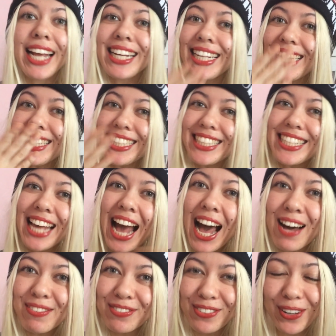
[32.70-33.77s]

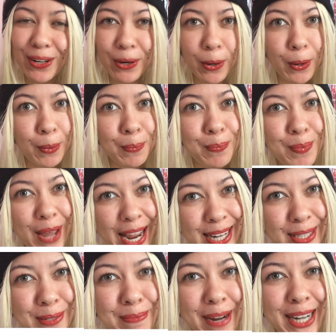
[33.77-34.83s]
Kissia for
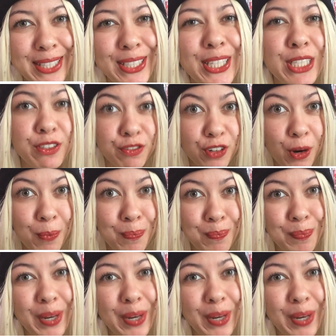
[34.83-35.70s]
Roberto Martins from